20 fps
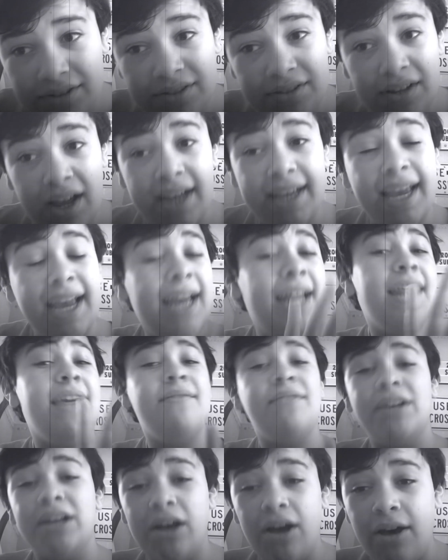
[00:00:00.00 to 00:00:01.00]
I can't
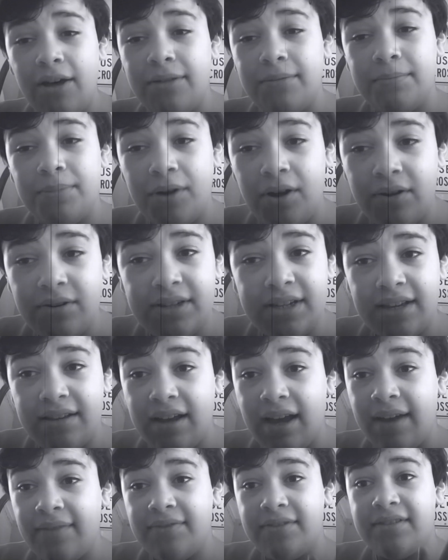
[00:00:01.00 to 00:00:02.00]
even call them protesters,
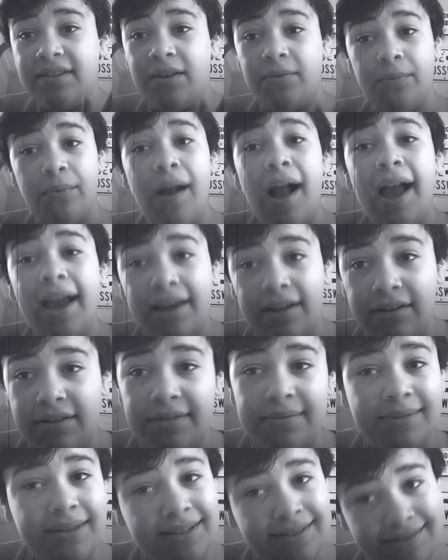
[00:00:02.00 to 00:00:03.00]
I have to say
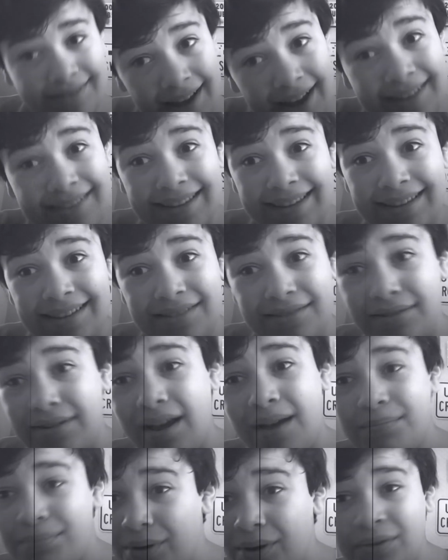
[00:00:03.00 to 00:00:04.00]
rioters because technically they're
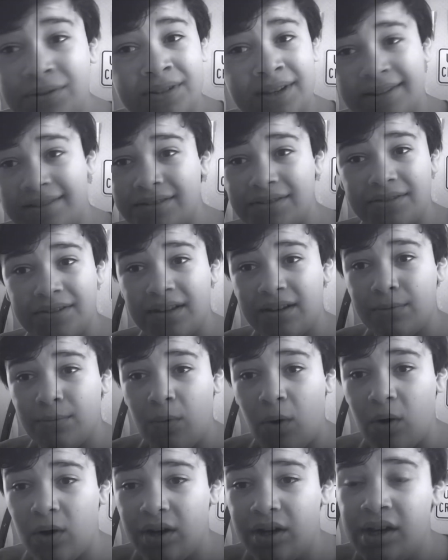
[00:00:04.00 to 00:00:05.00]
not protesters
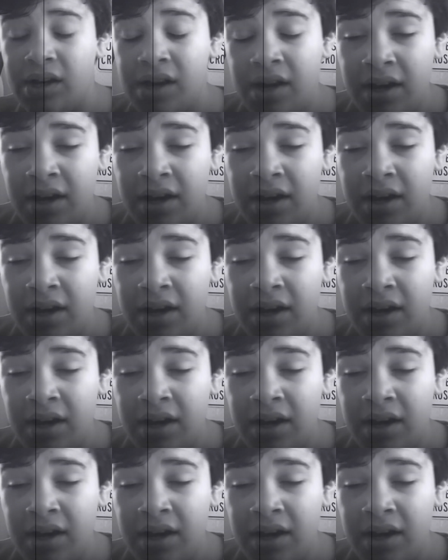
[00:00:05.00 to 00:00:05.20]
anymore.